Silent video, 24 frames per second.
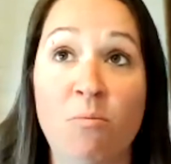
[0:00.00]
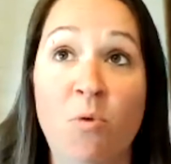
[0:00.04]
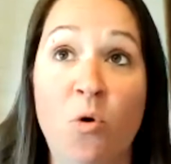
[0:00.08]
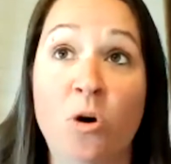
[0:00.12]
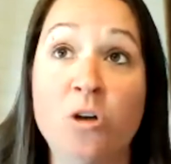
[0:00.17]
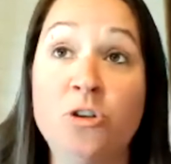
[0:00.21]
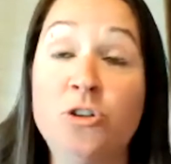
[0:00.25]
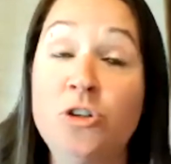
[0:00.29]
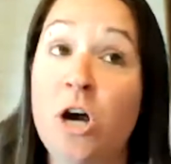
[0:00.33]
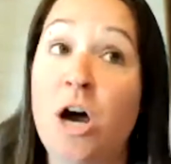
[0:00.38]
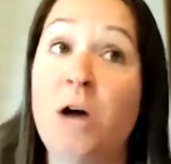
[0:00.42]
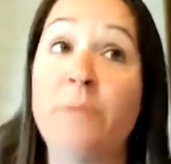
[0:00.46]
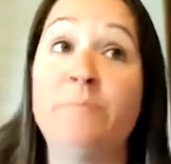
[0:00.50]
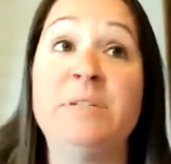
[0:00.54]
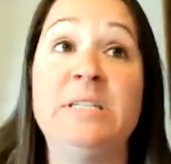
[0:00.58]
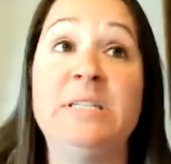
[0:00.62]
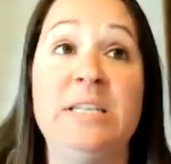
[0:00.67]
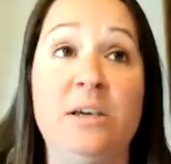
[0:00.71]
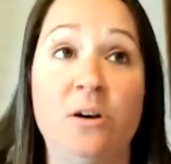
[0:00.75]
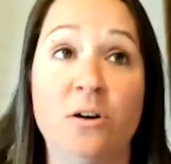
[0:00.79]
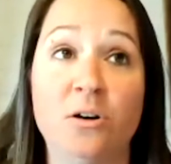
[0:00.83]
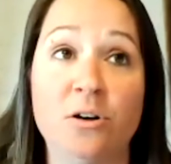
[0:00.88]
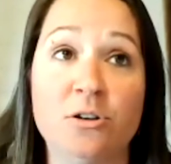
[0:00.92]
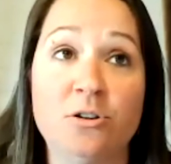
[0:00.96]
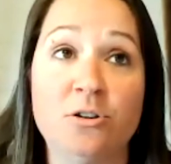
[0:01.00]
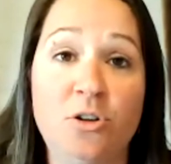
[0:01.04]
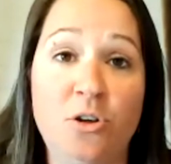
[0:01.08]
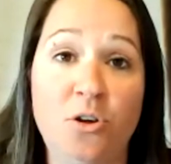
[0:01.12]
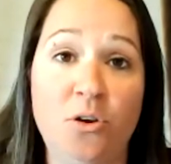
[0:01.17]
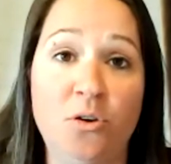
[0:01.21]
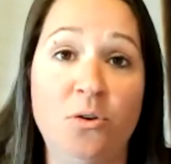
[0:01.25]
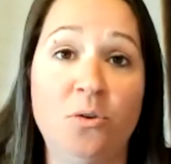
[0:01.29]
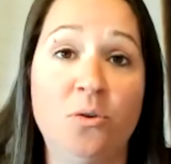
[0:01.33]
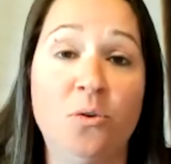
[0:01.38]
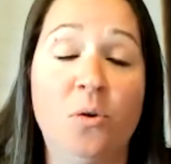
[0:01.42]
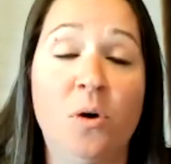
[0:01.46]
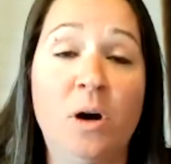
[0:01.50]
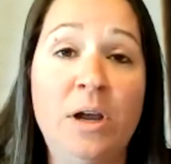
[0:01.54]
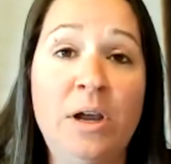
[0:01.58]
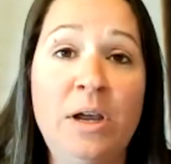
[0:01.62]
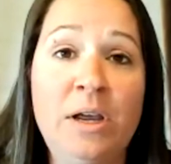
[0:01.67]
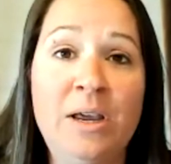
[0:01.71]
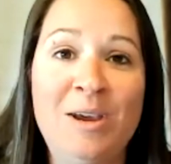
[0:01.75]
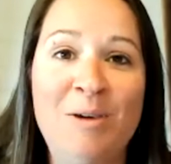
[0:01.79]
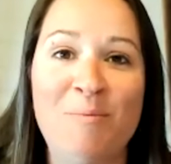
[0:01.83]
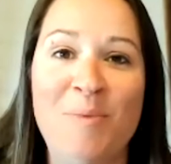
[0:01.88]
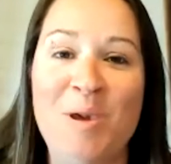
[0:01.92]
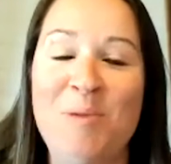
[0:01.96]
more job seekers who
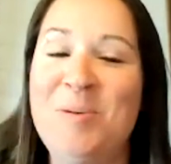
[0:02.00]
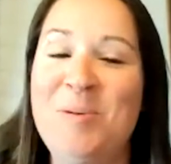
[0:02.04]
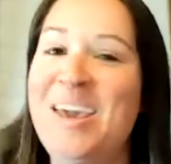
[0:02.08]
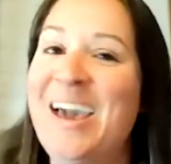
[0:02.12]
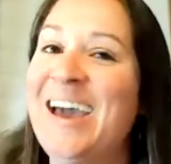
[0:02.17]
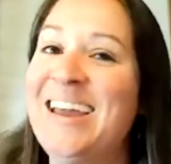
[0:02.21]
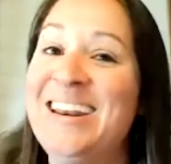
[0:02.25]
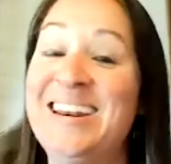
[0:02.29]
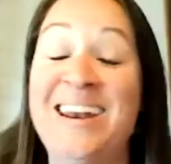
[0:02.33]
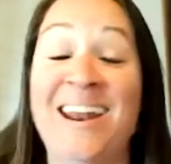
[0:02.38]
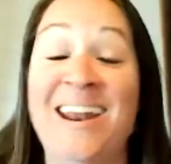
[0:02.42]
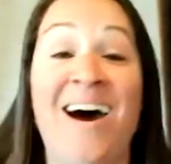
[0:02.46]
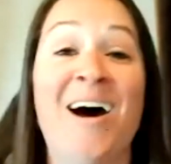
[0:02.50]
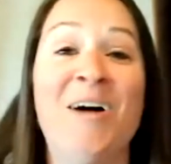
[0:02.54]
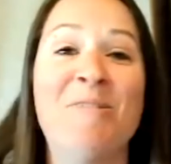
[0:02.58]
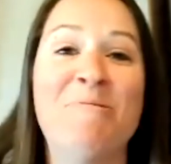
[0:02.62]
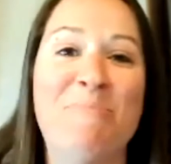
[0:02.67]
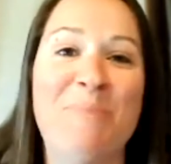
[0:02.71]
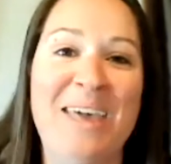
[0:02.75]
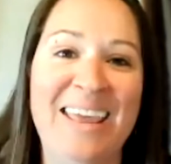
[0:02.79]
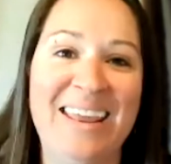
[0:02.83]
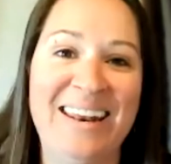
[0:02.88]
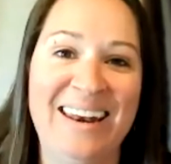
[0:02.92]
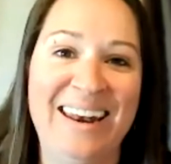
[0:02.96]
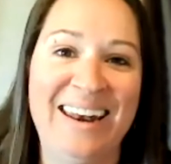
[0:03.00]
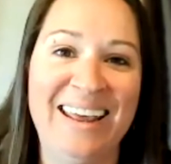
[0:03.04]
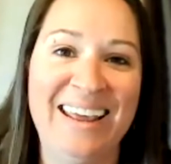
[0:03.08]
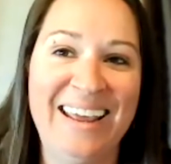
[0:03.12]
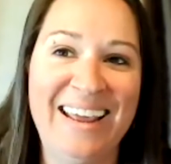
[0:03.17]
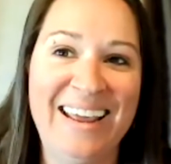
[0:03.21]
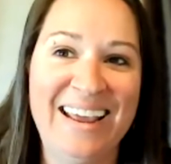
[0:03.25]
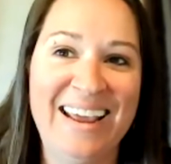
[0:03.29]
maybe had not been